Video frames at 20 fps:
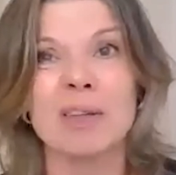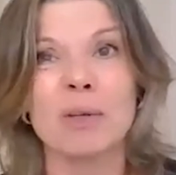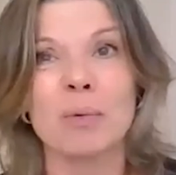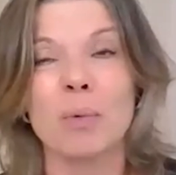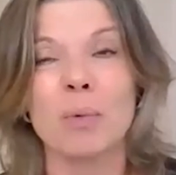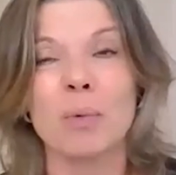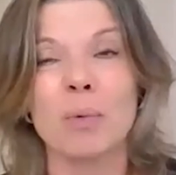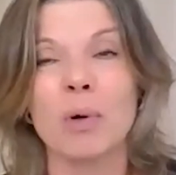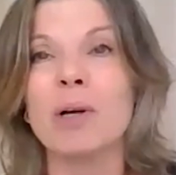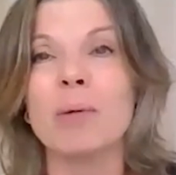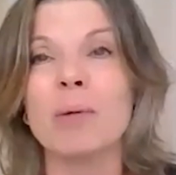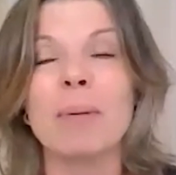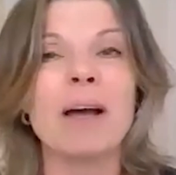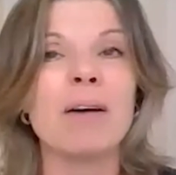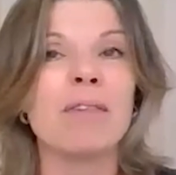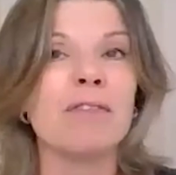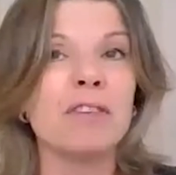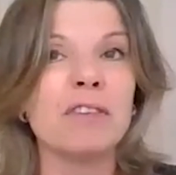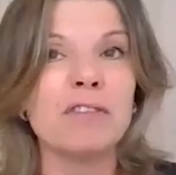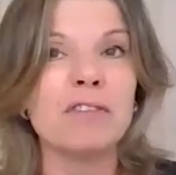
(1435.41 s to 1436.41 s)
the work
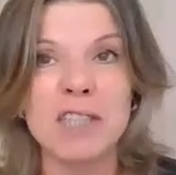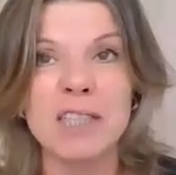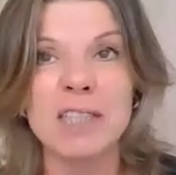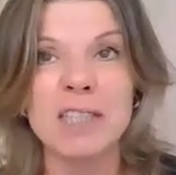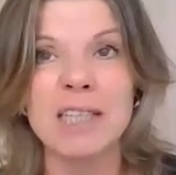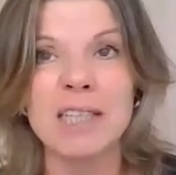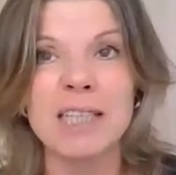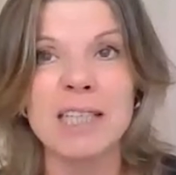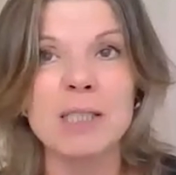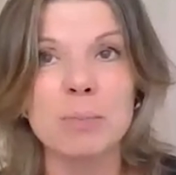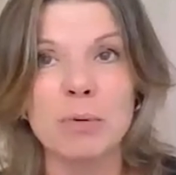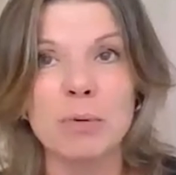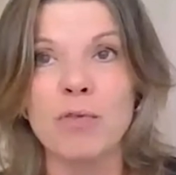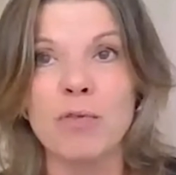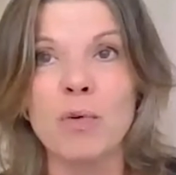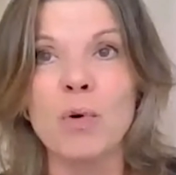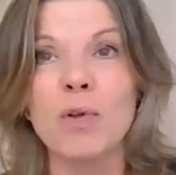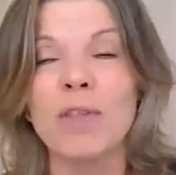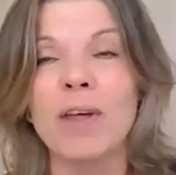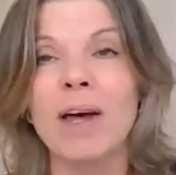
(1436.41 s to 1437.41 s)
about 15 years
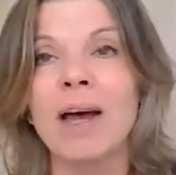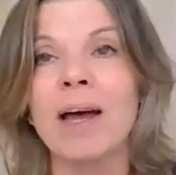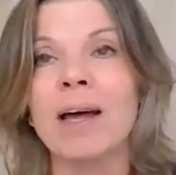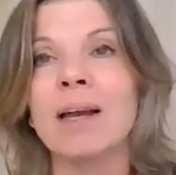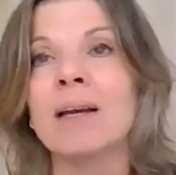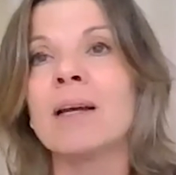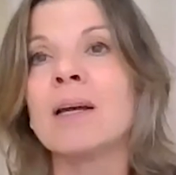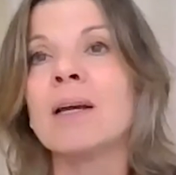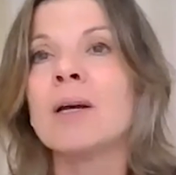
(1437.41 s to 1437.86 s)
before that,